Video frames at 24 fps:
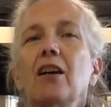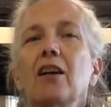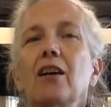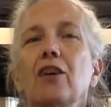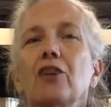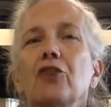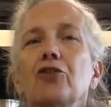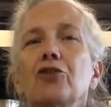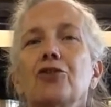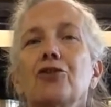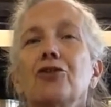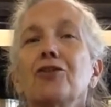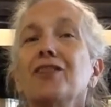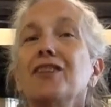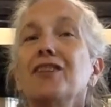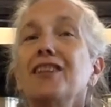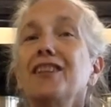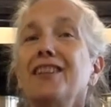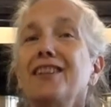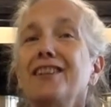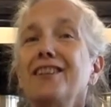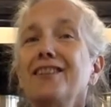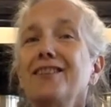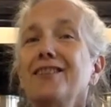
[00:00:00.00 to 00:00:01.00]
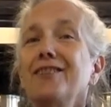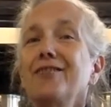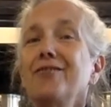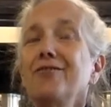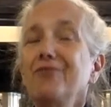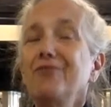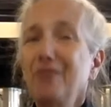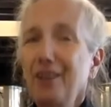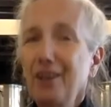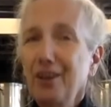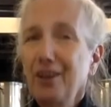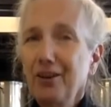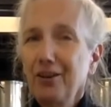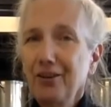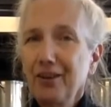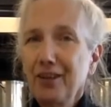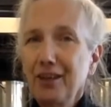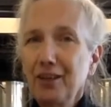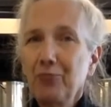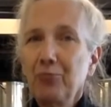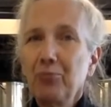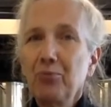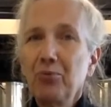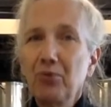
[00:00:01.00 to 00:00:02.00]
Shortening is a
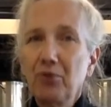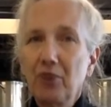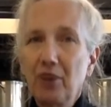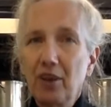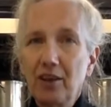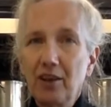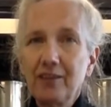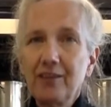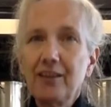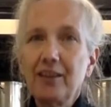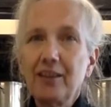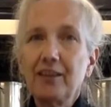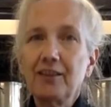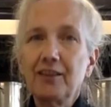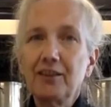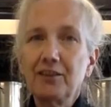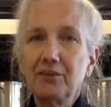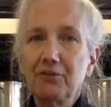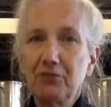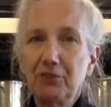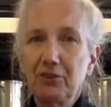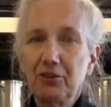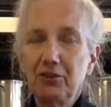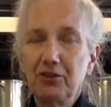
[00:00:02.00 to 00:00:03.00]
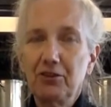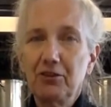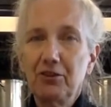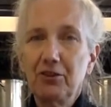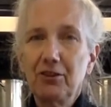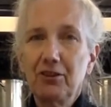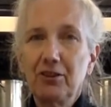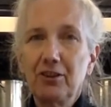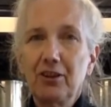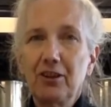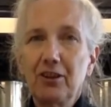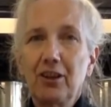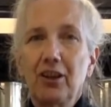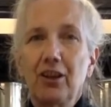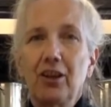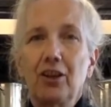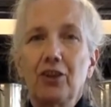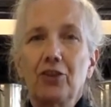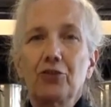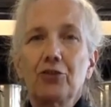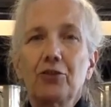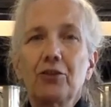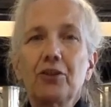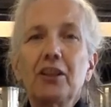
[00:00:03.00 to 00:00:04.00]
very processed food.
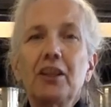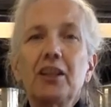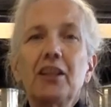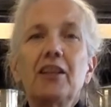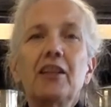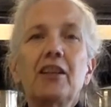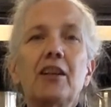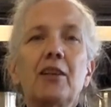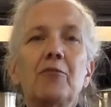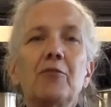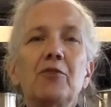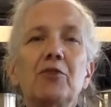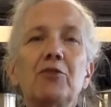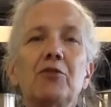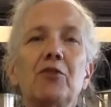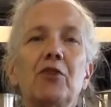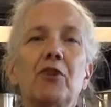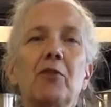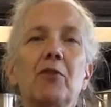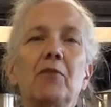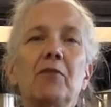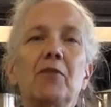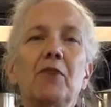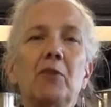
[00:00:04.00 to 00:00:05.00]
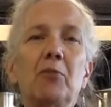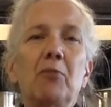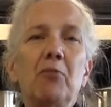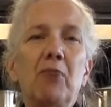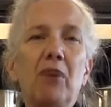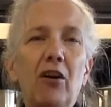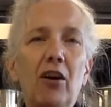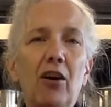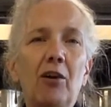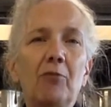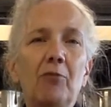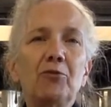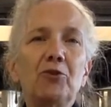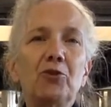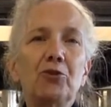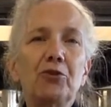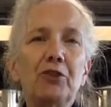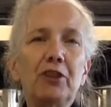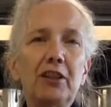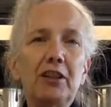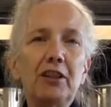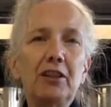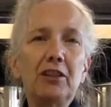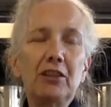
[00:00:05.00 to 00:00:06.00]
Shortening comes from the palm
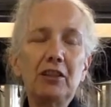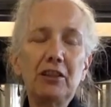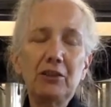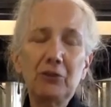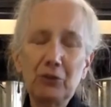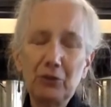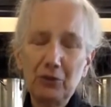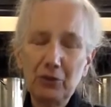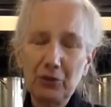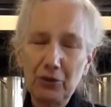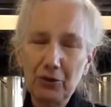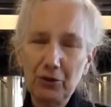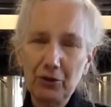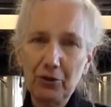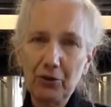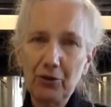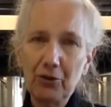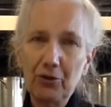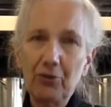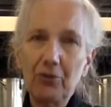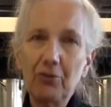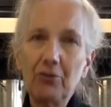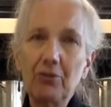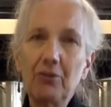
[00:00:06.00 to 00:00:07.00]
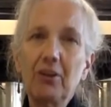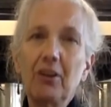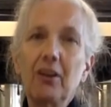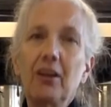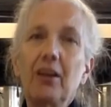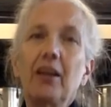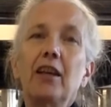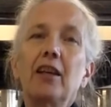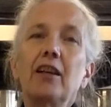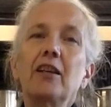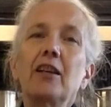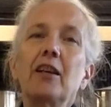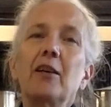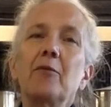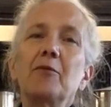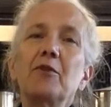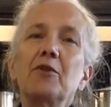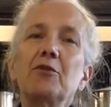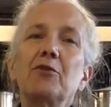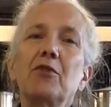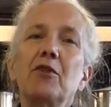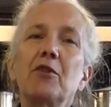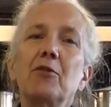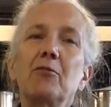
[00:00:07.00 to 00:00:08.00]
tree kernel. It comes
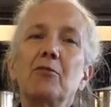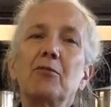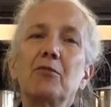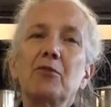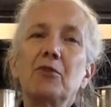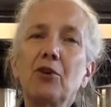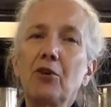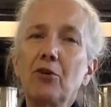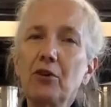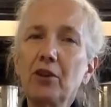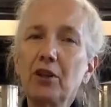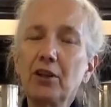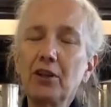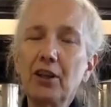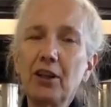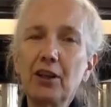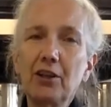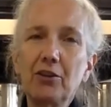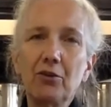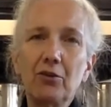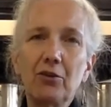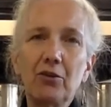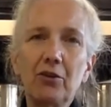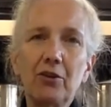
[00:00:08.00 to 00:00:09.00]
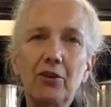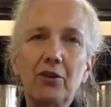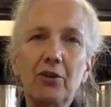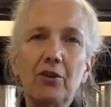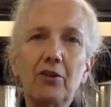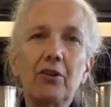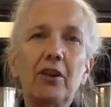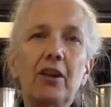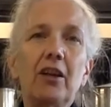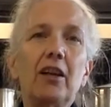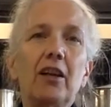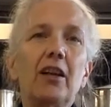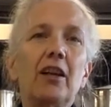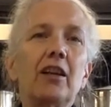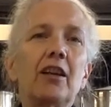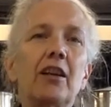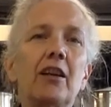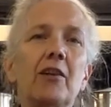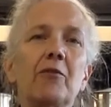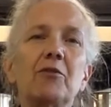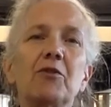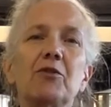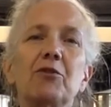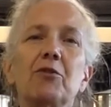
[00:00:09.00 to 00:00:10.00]
from coconut oil. It
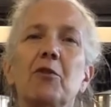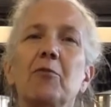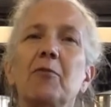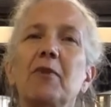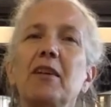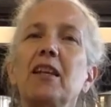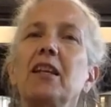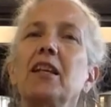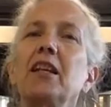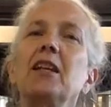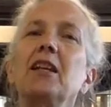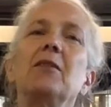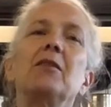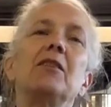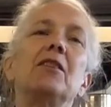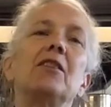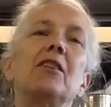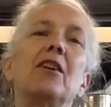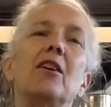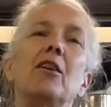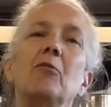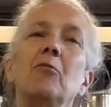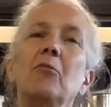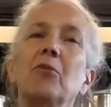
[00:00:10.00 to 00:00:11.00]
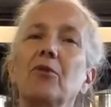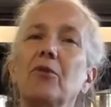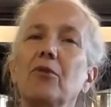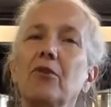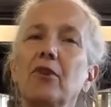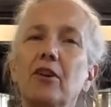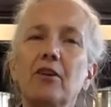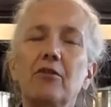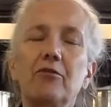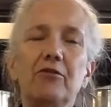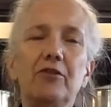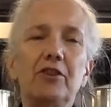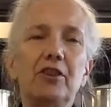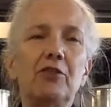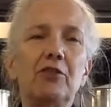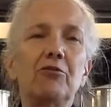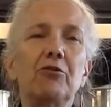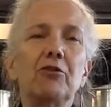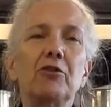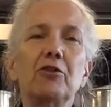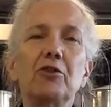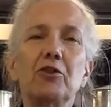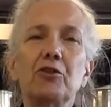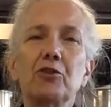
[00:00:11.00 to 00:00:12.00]
comes from any number of
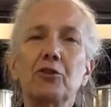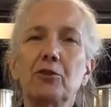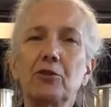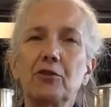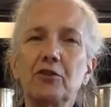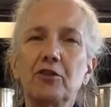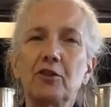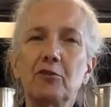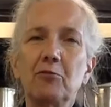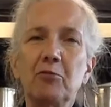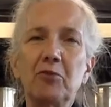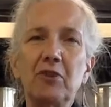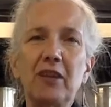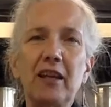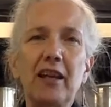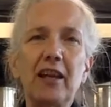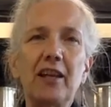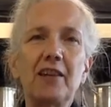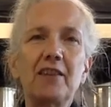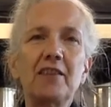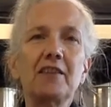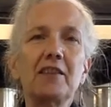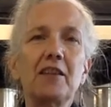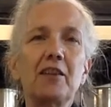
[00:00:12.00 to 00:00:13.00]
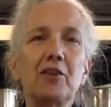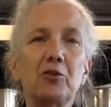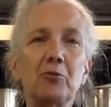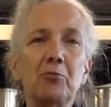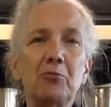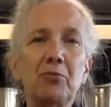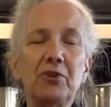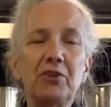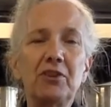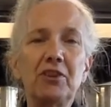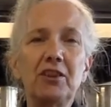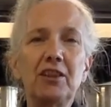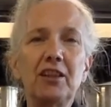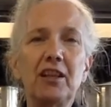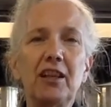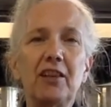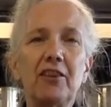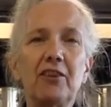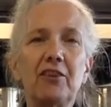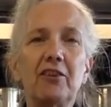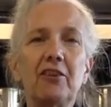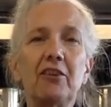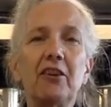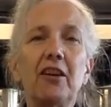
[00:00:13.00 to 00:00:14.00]
different sorts of plants that are put
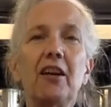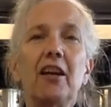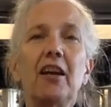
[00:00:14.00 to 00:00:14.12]
together